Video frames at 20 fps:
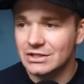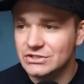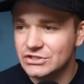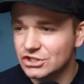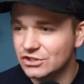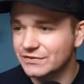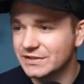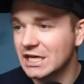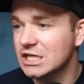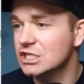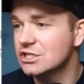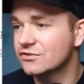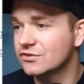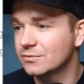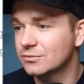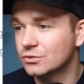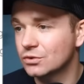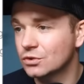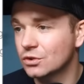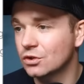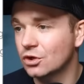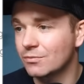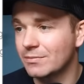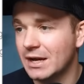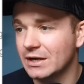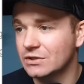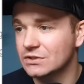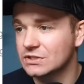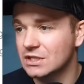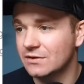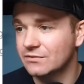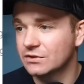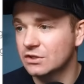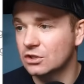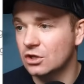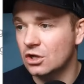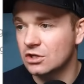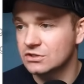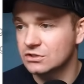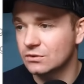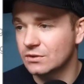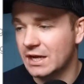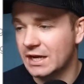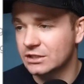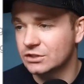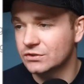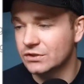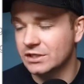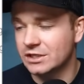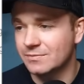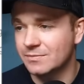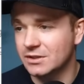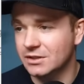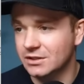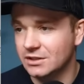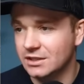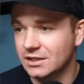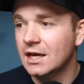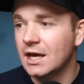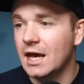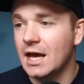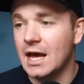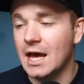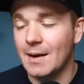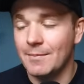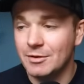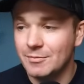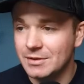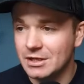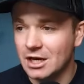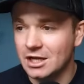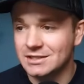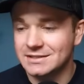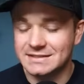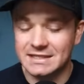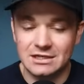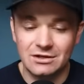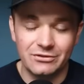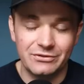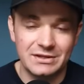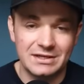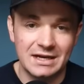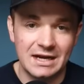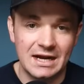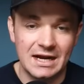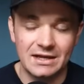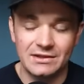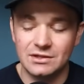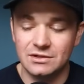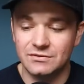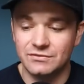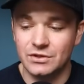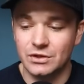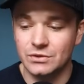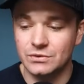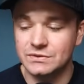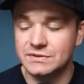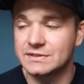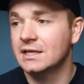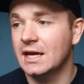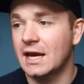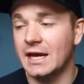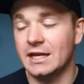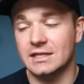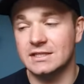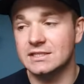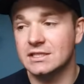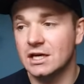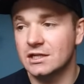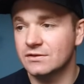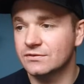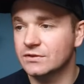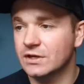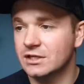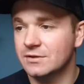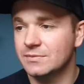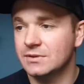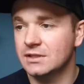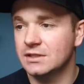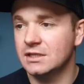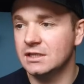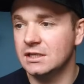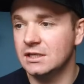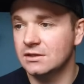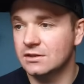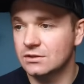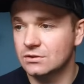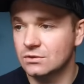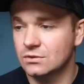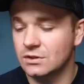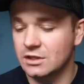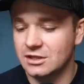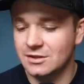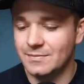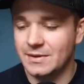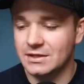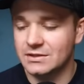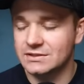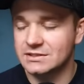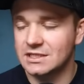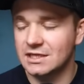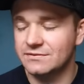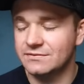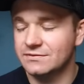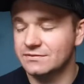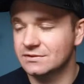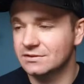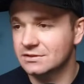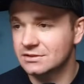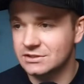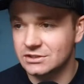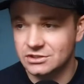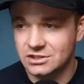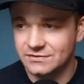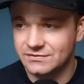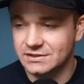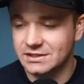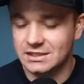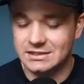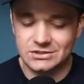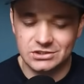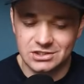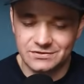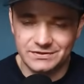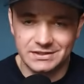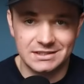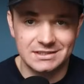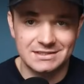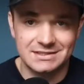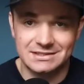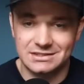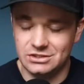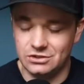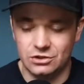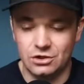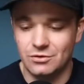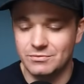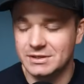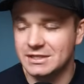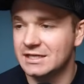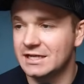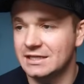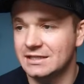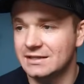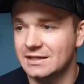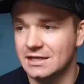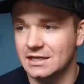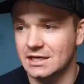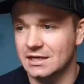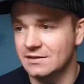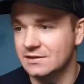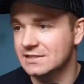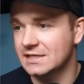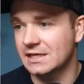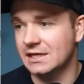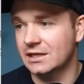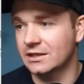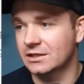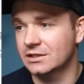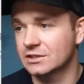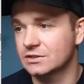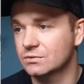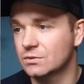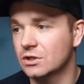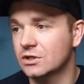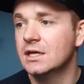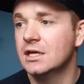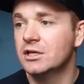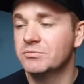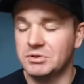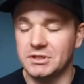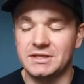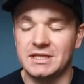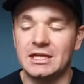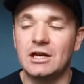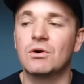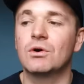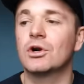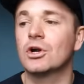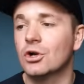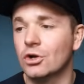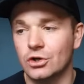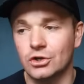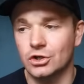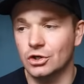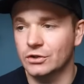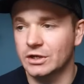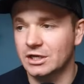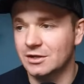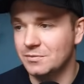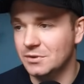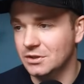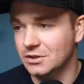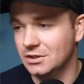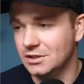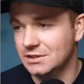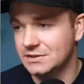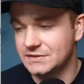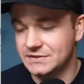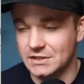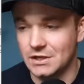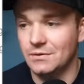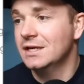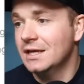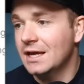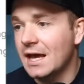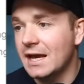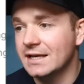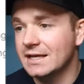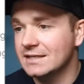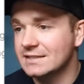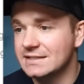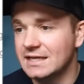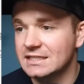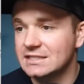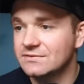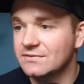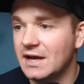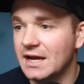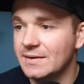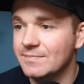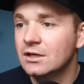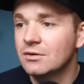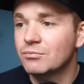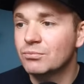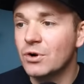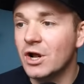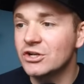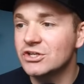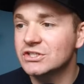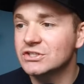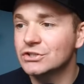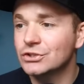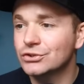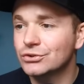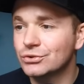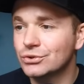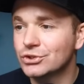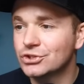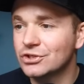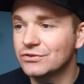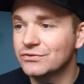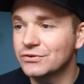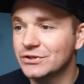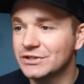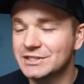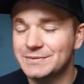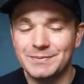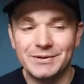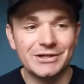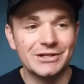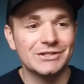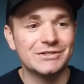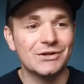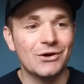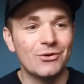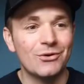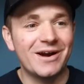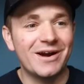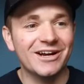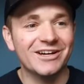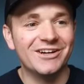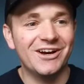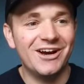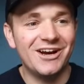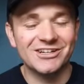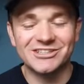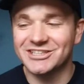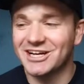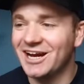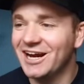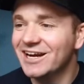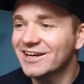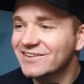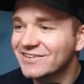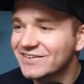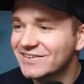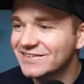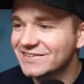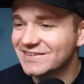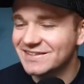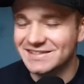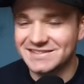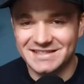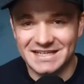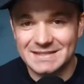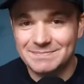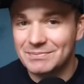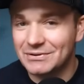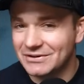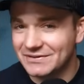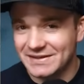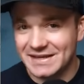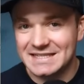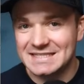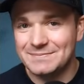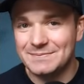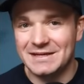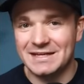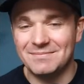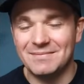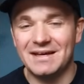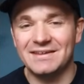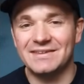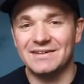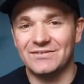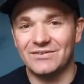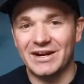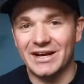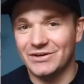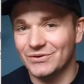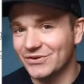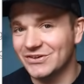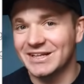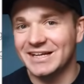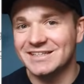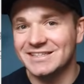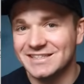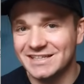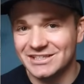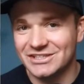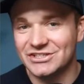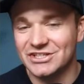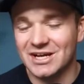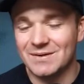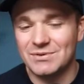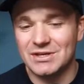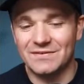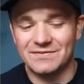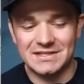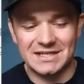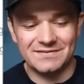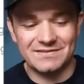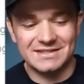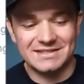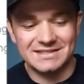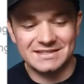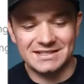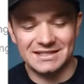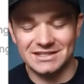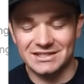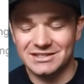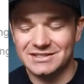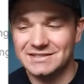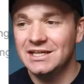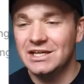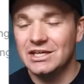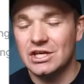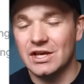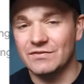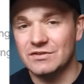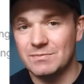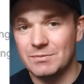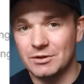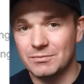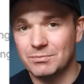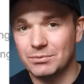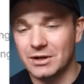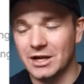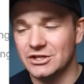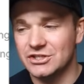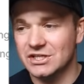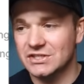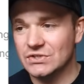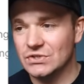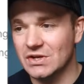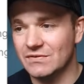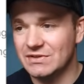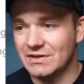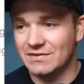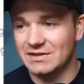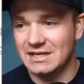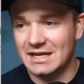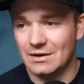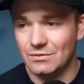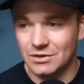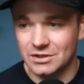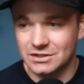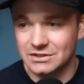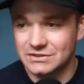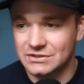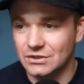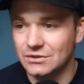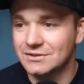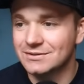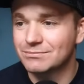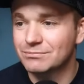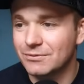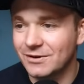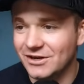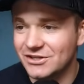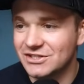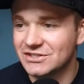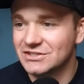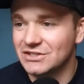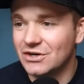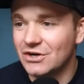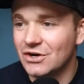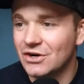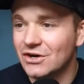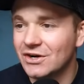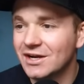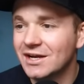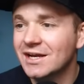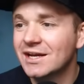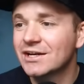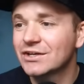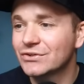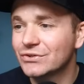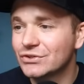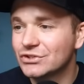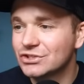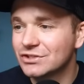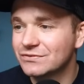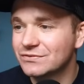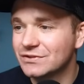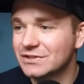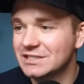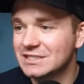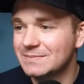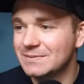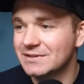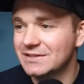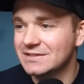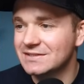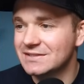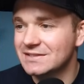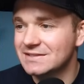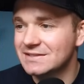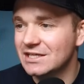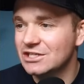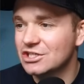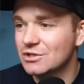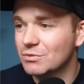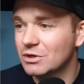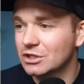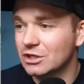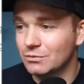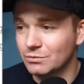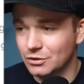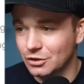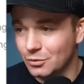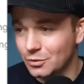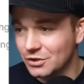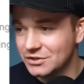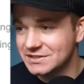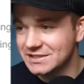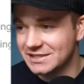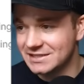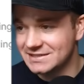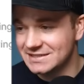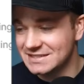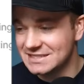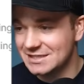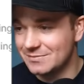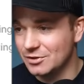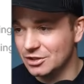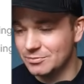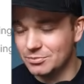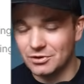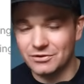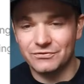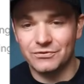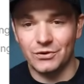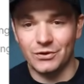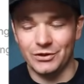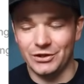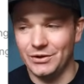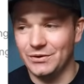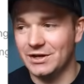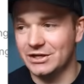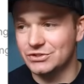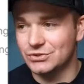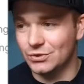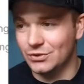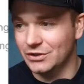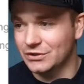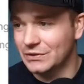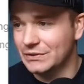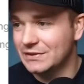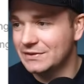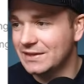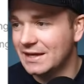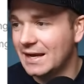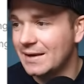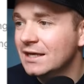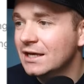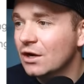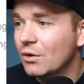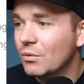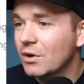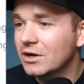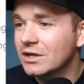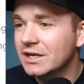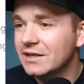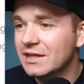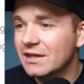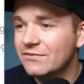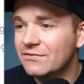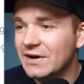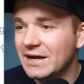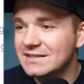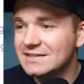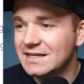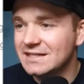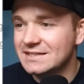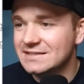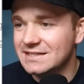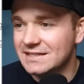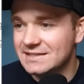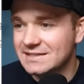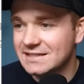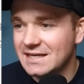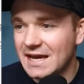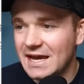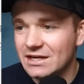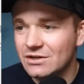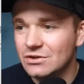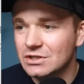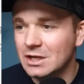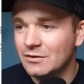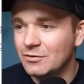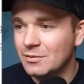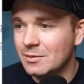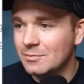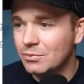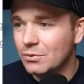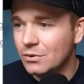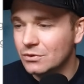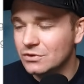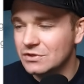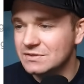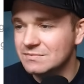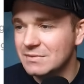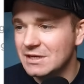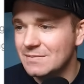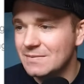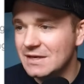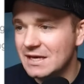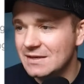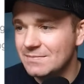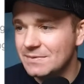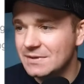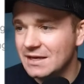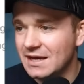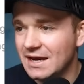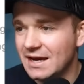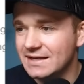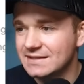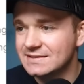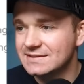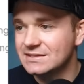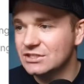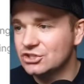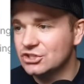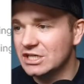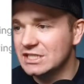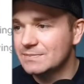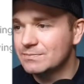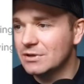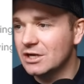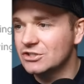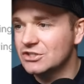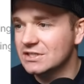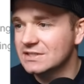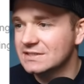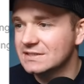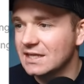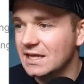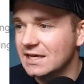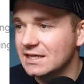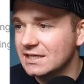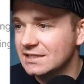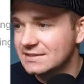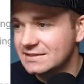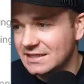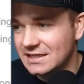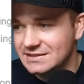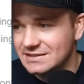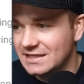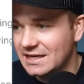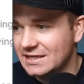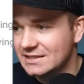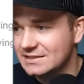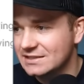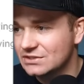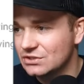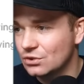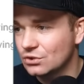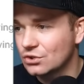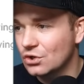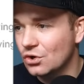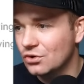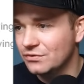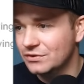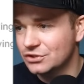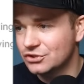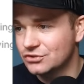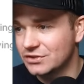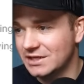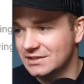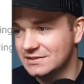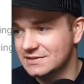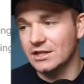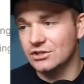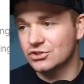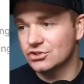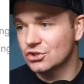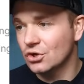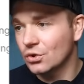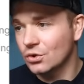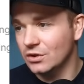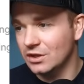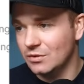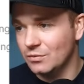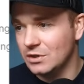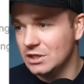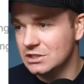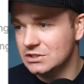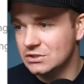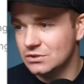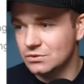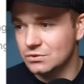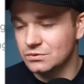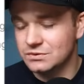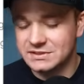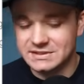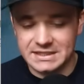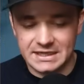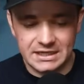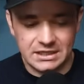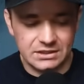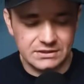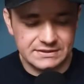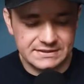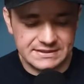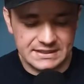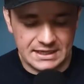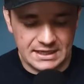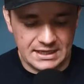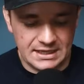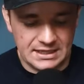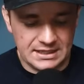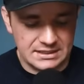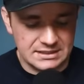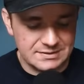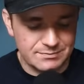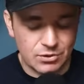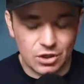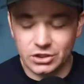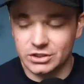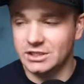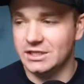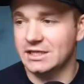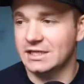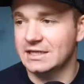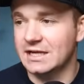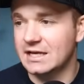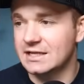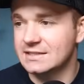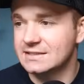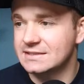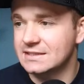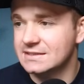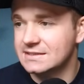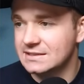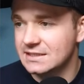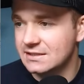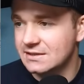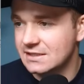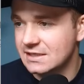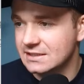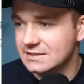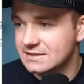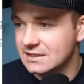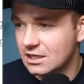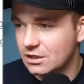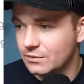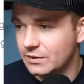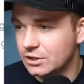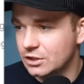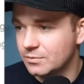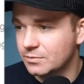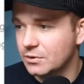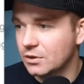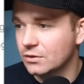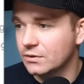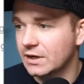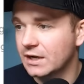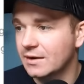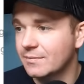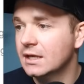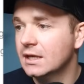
Certifications from Google or Microsoft could also add credibility. Uh, I'm going to be honest. I don't think either of those add a ton of credibility, the Google and the Microsoft certificate. Certificates still don't mean anything in the data analytics world, but they don't hurt your credibility. So I guess that's fine. Projects are crucial for experience. Oh gosh, I agree with this. That's part of the S P N method, right? In order to land a data job, you have to have the skills, you have to build projects, and you have to have a network. So projects are crucial for experiences. They should work on real world data sets to build a portfolio. I totally agree with that. Where can they find data sets? Kaggle, government portals, maybe A P Is. Suggest projects like sales analysis or COVID trends. Totally. We do sales and marketing analysis in the accelerator program.